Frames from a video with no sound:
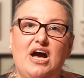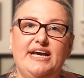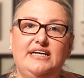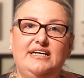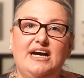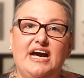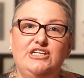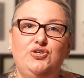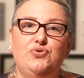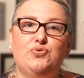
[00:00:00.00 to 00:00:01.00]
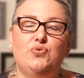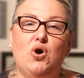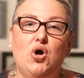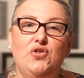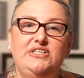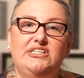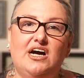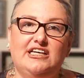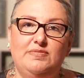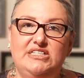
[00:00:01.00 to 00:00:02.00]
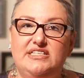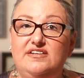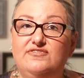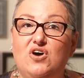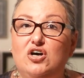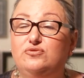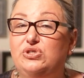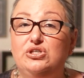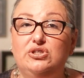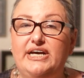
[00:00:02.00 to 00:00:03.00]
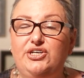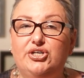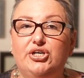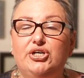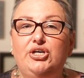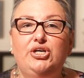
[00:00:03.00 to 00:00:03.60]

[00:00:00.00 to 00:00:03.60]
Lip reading: I guide you through all the documents involved with your lender.